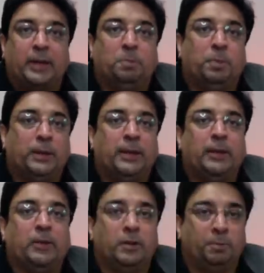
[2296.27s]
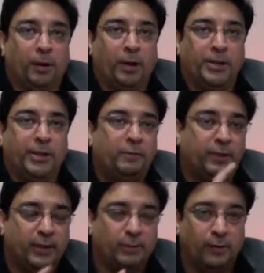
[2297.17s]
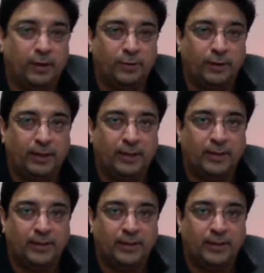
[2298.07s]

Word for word: that particular project within 1 week.